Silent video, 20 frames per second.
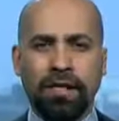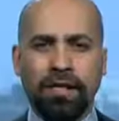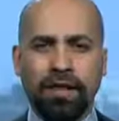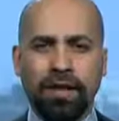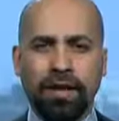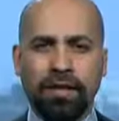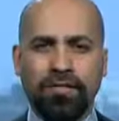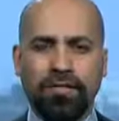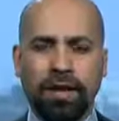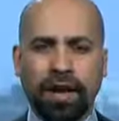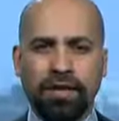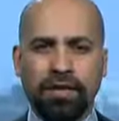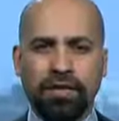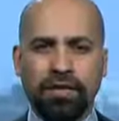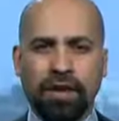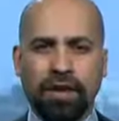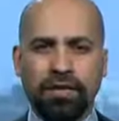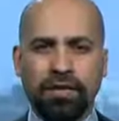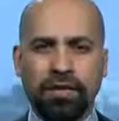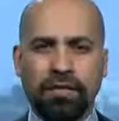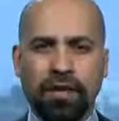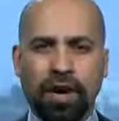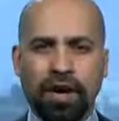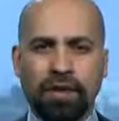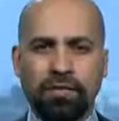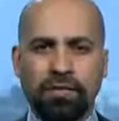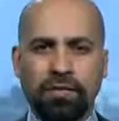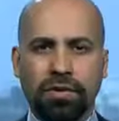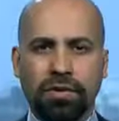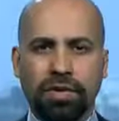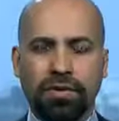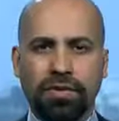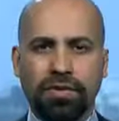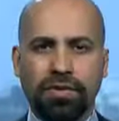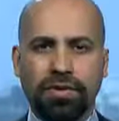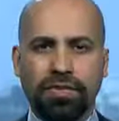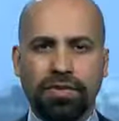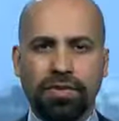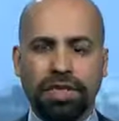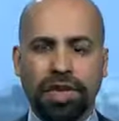the fighters on the ground with the
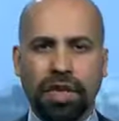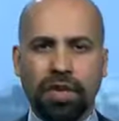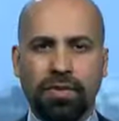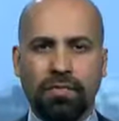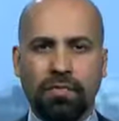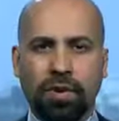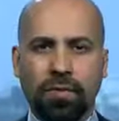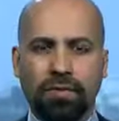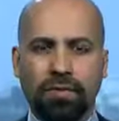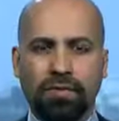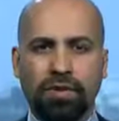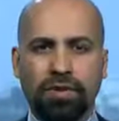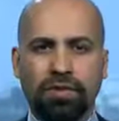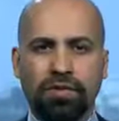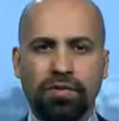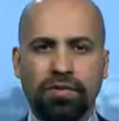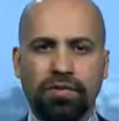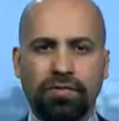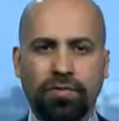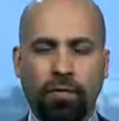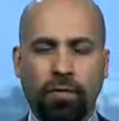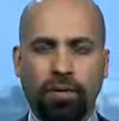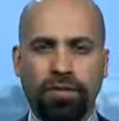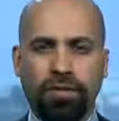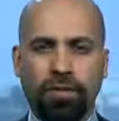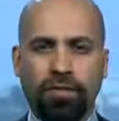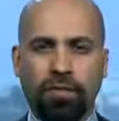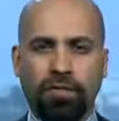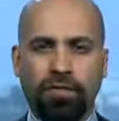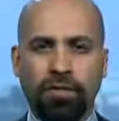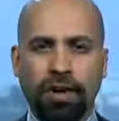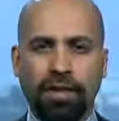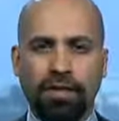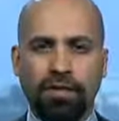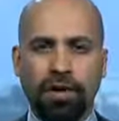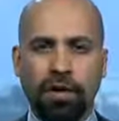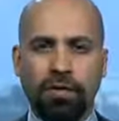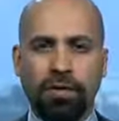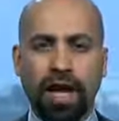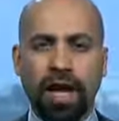sophisticated weaponry to enforce a no-fly
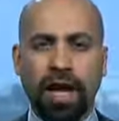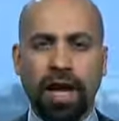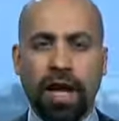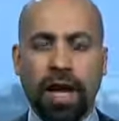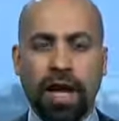zone,